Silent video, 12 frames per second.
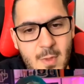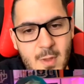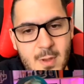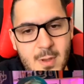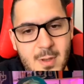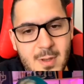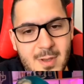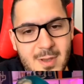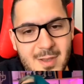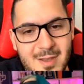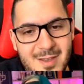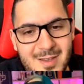
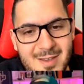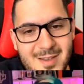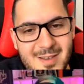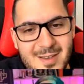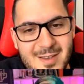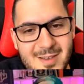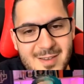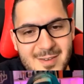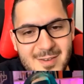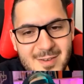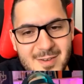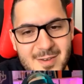
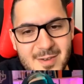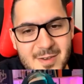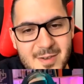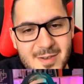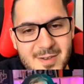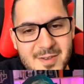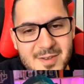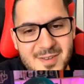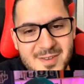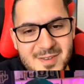(not speaking)